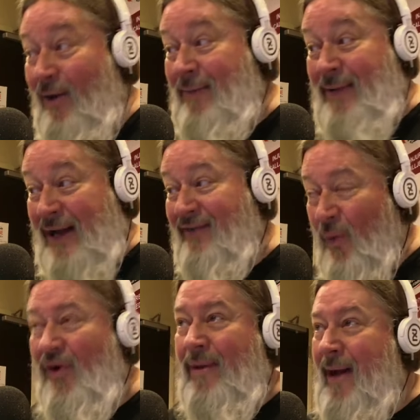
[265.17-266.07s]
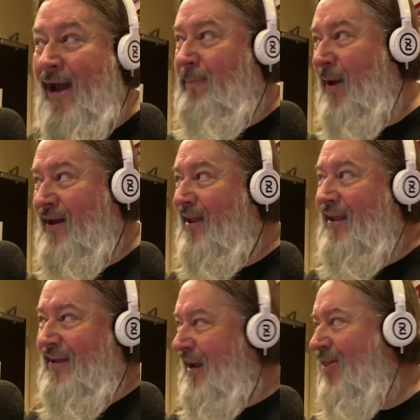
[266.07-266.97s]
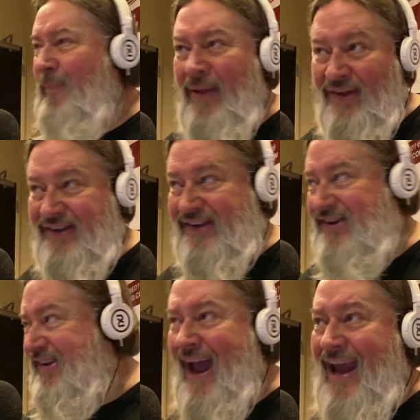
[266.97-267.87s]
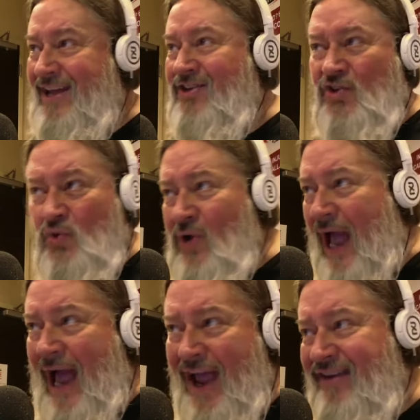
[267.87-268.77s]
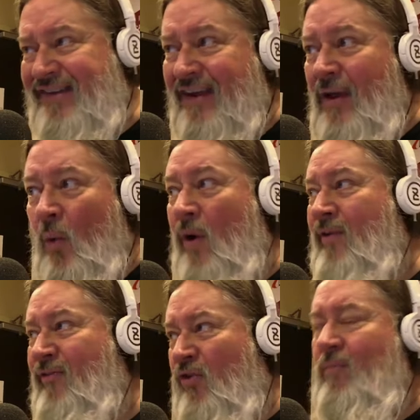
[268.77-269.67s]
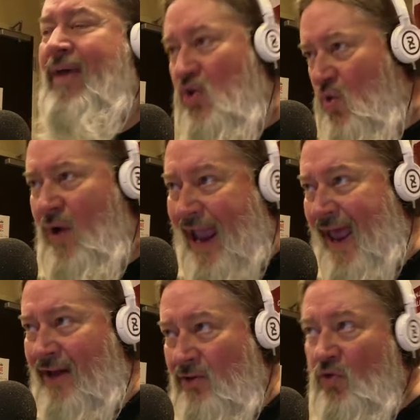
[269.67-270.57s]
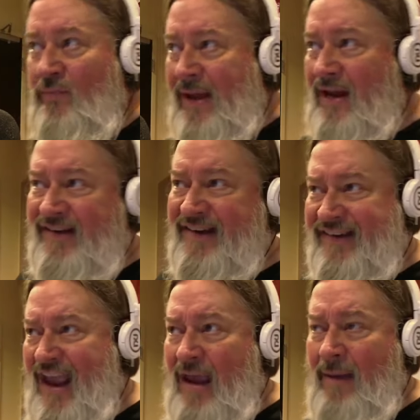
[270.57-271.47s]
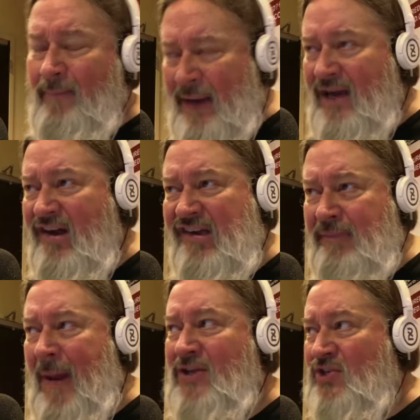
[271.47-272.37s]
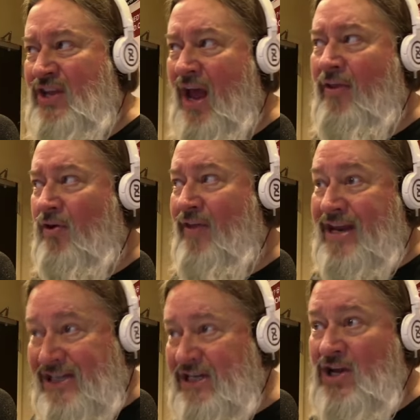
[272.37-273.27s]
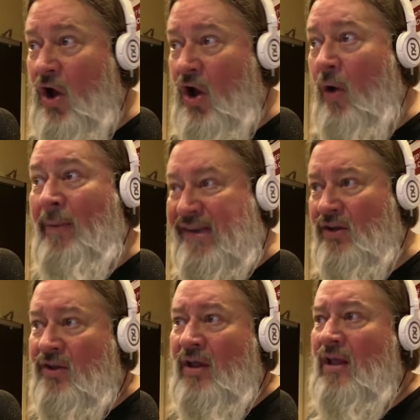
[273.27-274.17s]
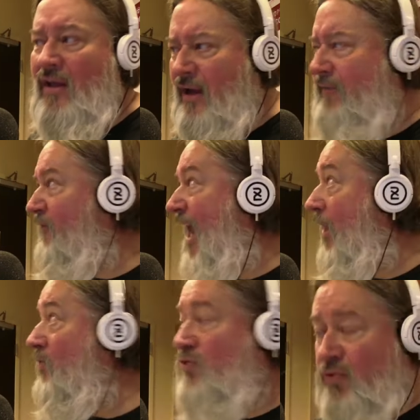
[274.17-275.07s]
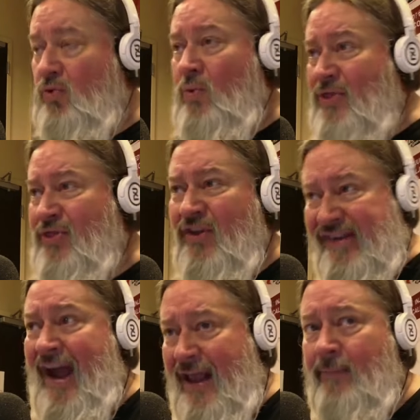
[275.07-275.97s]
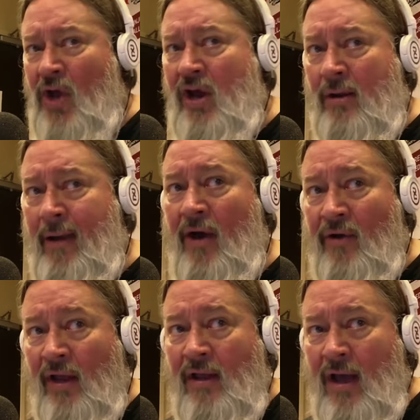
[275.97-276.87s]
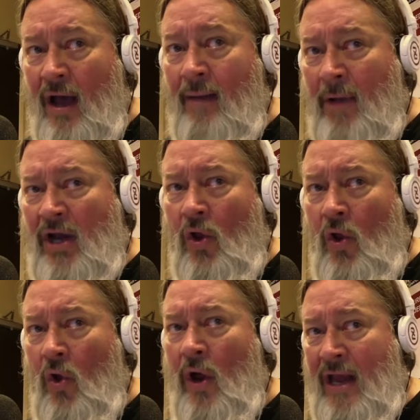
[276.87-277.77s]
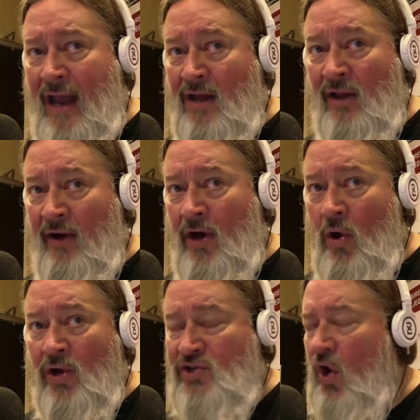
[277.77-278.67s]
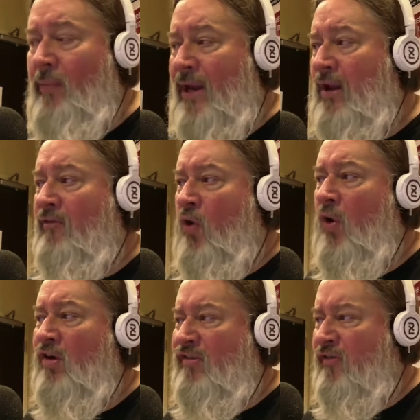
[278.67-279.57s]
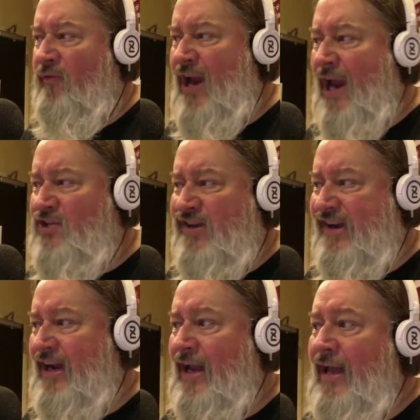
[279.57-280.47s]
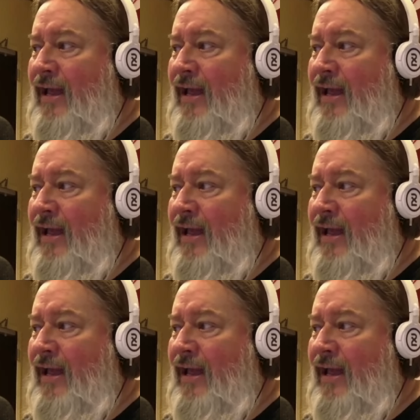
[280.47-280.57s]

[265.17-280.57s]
I mean, I don't have to worry about it. But, the Bills just signed 2 guys, one of whom they knew had a looming 6-game PED suspension. The other they didn't know, but still followed through with the signing. I'm talking about Michael Hoyt and Larry Ogunjobi, of course, from free agency.